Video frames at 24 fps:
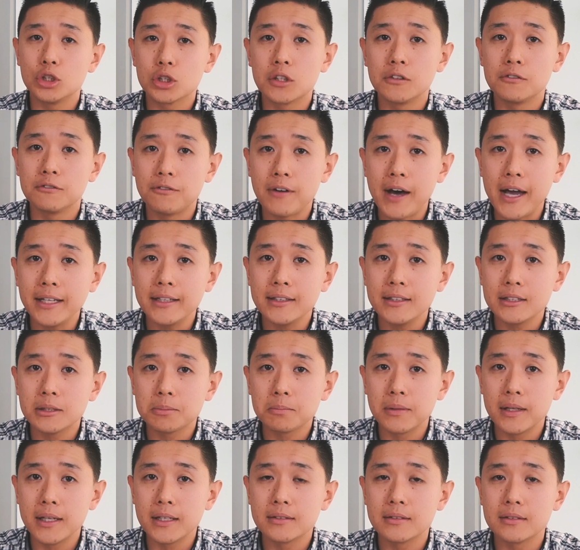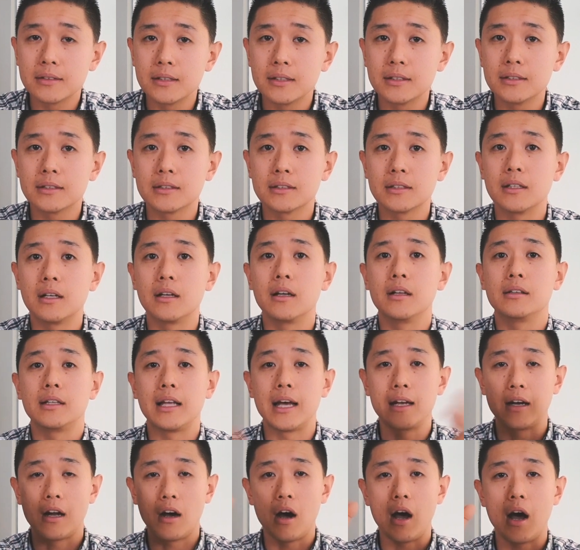you can find these places
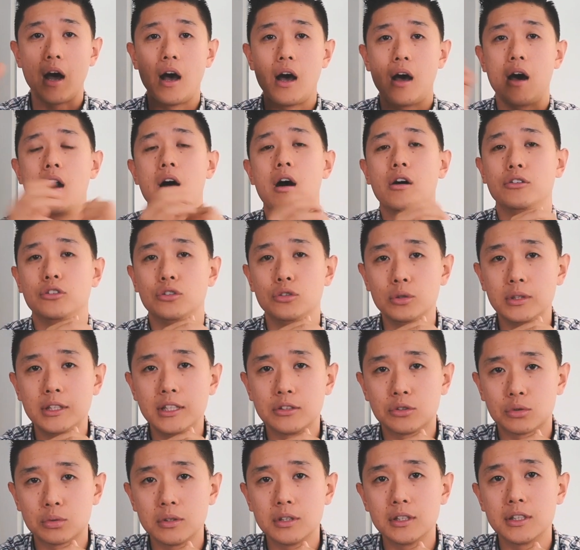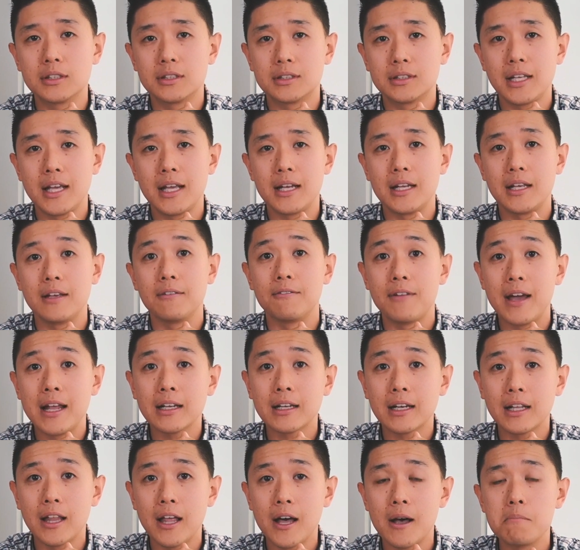that do these real estate
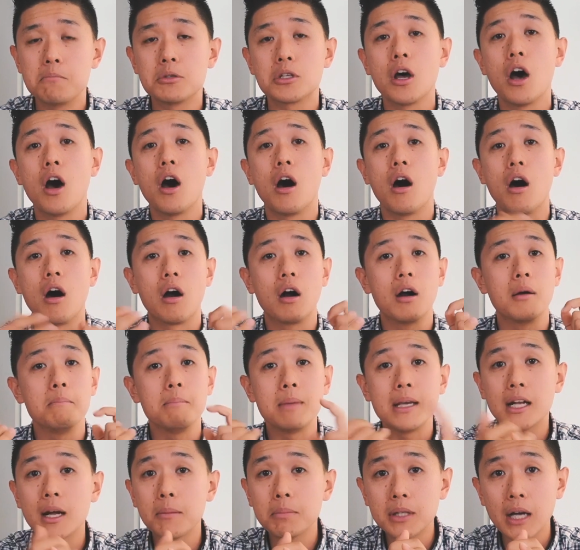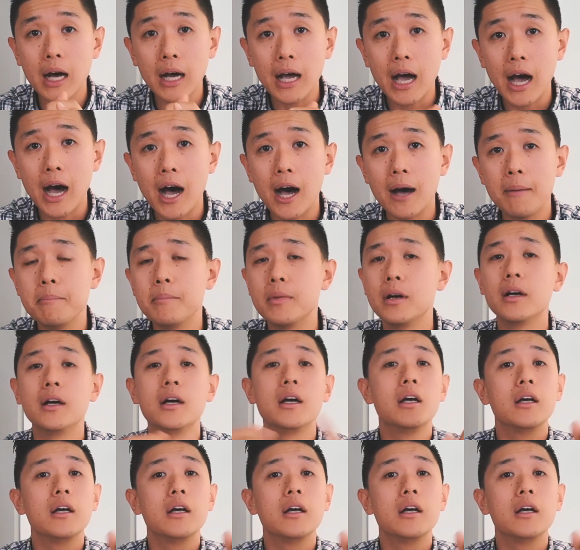event clubs are meetup.com,